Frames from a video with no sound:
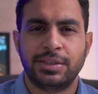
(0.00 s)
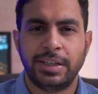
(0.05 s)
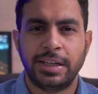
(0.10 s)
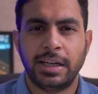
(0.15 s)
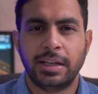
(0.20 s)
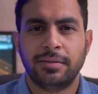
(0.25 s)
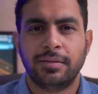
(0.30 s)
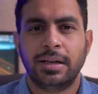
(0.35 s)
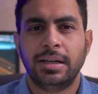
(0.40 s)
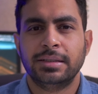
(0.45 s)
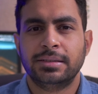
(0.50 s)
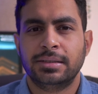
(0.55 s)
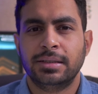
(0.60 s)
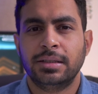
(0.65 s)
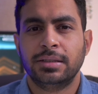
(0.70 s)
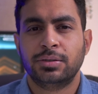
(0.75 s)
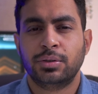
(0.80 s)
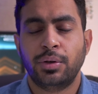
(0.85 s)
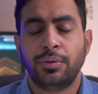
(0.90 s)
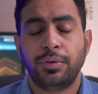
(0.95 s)
three
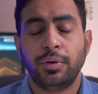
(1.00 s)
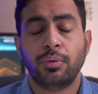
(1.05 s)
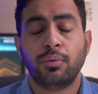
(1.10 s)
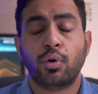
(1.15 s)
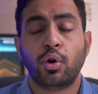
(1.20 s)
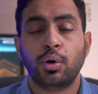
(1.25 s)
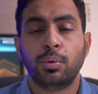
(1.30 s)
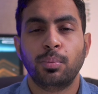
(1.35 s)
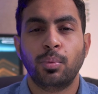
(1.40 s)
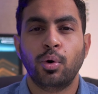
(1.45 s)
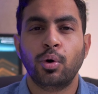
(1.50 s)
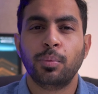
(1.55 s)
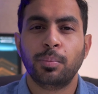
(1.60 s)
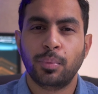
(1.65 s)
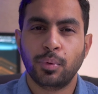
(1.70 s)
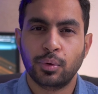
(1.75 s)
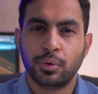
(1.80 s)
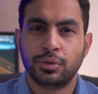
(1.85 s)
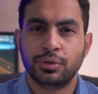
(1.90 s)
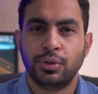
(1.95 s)
devices. So if you want more
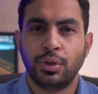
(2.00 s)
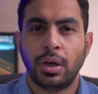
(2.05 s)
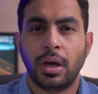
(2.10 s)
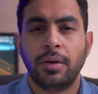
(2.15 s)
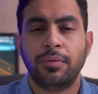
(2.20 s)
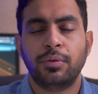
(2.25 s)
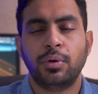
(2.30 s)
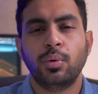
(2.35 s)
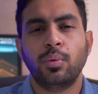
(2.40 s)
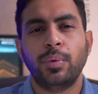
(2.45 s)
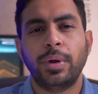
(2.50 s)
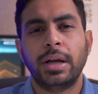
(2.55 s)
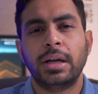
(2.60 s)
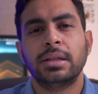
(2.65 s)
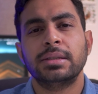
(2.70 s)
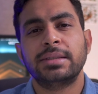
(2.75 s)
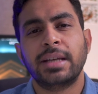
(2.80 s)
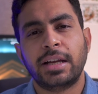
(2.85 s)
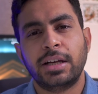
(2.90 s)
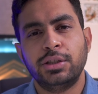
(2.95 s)
ports, you have to wait
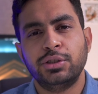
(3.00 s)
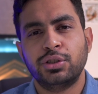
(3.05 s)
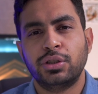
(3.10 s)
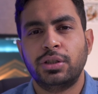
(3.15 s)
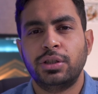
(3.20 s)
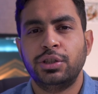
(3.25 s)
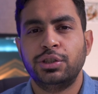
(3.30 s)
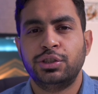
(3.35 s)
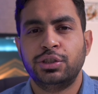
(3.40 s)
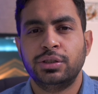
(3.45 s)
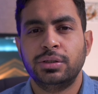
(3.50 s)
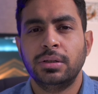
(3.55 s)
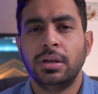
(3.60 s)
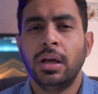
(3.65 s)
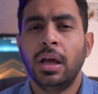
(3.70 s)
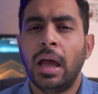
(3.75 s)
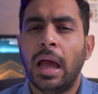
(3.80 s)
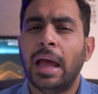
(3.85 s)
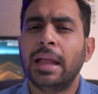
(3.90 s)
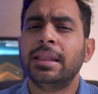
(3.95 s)
a second generation,
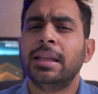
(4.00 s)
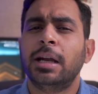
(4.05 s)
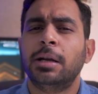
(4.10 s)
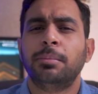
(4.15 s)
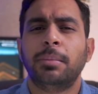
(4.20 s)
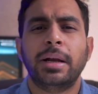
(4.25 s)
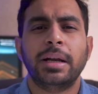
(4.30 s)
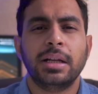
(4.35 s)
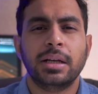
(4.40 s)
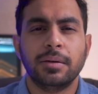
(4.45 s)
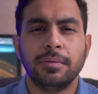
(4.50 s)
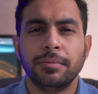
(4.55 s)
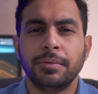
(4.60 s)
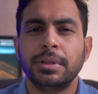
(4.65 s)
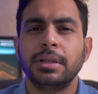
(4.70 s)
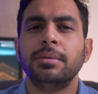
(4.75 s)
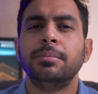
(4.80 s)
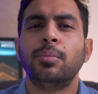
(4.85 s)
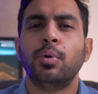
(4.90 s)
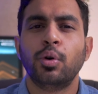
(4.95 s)
and that might come
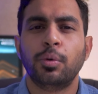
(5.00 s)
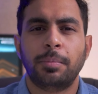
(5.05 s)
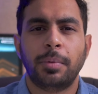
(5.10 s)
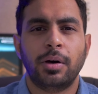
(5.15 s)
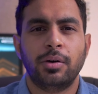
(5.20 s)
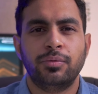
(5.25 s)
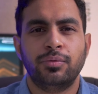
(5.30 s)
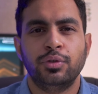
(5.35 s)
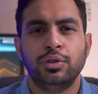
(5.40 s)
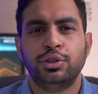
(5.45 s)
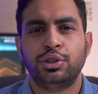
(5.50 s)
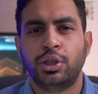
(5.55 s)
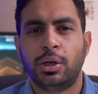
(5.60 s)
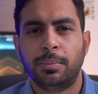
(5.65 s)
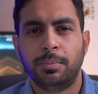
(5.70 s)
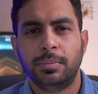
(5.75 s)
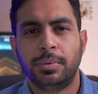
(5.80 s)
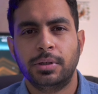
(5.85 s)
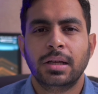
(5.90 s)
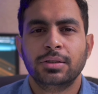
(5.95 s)
with a more powerful
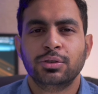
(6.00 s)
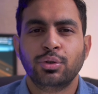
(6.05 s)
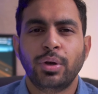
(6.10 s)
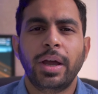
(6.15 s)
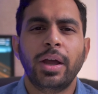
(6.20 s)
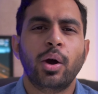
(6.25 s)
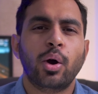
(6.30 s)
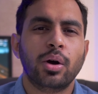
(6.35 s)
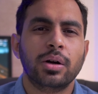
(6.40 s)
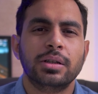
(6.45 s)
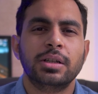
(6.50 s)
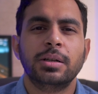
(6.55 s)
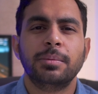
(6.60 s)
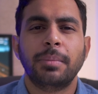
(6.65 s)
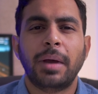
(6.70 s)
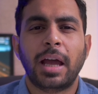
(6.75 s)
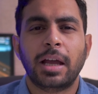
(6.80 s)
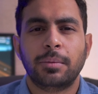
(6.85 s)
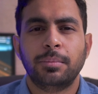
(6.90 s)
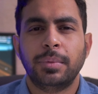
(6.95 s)
chip. So I ordered
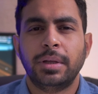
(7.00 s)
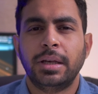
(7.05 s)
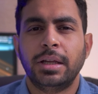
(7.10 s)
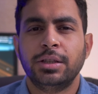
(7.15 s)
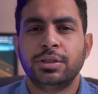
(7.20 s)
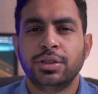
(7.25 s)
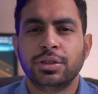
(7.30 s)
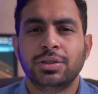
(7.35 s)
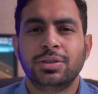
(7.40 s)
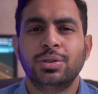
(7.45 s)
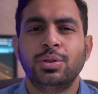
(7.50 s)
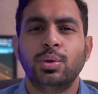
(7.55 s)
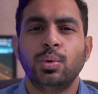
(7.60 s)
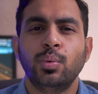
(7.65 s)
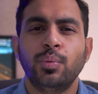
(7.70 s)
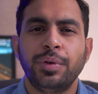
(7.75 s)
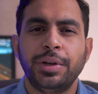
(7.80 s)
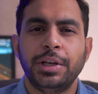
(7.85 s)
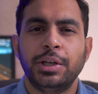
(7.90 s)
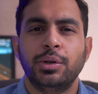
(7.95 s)
Mac Mini just to
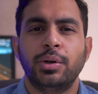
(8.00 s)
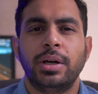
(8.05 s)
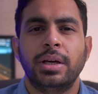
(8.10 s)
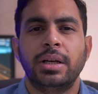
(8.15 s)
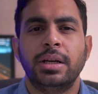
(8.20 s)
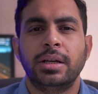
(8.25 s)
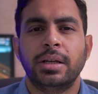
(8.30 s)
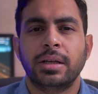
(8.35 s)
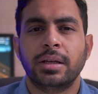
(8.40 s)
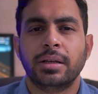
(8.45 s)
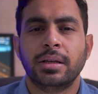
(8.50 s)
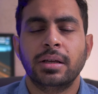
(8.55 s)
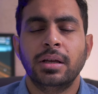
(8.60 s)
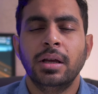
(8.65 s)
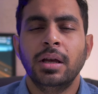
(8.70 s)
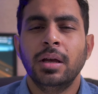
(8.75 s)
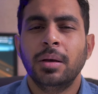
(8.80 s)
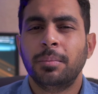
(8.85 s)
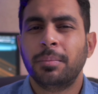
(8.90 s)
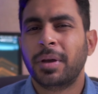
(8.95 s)
do video editing
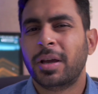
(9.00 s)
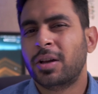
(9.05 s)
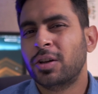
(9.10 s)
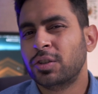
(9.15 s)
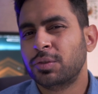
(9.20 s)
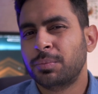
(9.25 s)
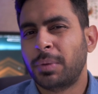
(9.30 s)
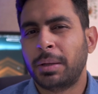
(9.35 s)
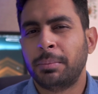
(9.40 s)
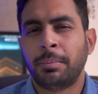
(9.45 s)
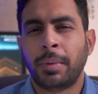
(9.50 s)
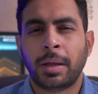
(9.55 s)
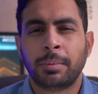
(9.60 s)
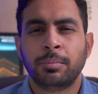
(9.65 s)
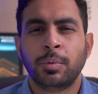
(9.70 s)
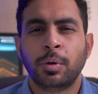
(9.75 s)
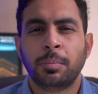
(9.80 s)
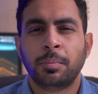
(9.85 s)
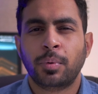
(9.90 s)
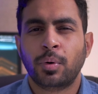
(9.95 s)
because my
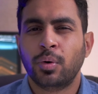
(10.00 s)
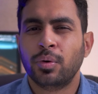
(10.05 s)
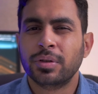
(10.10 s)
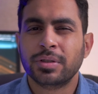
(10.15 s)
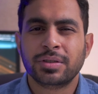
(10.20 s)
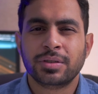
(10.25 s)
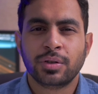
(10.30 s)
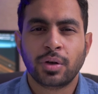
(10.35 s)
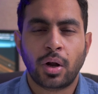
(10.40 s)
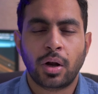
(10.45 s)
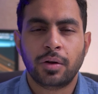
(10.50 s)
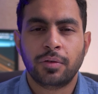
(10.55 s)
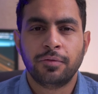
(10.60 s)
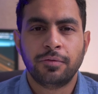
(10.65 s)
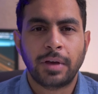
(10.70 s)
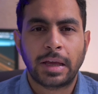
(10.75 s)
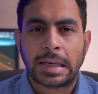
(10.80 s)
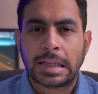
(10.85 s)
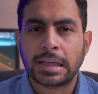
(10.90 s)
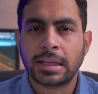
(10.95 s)
MacBook Pro is not
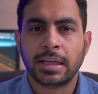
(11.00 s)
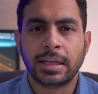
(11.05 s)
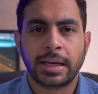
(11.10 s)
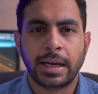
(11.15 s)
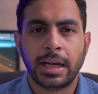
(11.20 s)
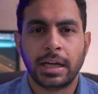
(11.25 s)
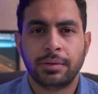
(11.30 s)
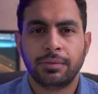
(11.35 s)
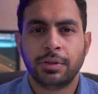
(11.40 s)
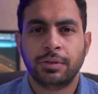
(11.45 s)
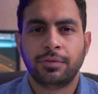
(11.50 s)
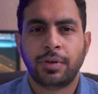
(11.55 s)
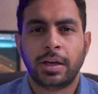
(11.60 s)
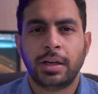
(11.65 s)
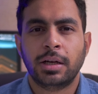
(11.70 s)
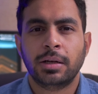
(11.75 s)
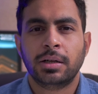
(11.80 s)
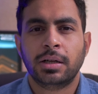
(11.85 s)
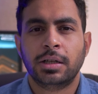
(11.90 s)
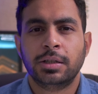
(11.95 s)
very great with
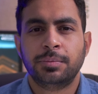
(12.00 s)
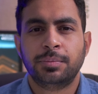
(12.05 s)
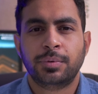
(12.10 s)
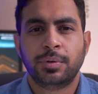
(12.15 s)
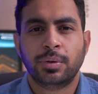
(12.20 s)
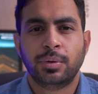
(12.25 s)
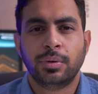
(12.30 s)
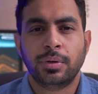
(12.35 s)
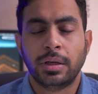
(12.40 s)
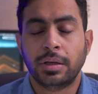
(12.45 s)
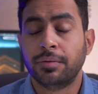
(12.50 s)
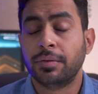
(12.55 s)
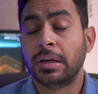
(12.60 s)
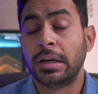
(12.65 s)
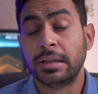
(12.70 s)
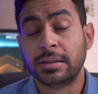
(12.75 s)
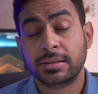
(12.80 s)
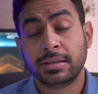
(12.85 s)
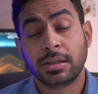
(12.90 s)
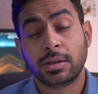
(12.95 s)
Final Cut Pro, even
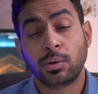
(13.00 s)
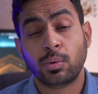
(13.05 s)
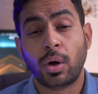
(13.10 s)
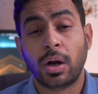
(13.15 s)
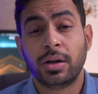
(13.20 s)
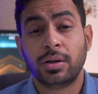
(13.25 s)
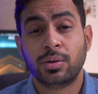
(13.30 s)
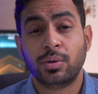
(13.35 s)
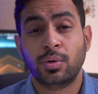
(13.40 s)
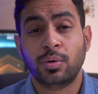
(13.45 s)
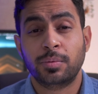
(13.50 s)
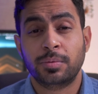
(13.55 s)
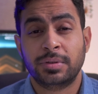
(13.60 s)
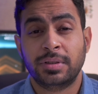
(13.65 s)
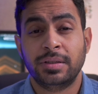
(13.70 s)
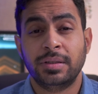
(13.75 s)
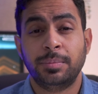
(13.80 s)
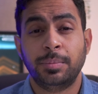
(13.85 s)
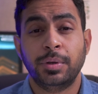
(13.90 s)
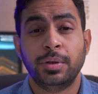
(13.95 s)
it's a quad-core
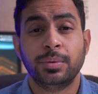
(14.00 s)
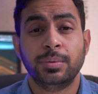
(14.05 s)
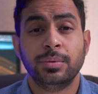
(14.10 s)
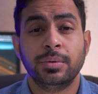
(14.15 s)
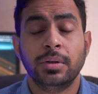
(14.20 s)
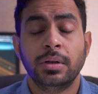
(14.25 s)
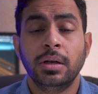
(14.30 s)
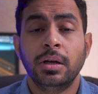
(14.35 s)
CPU.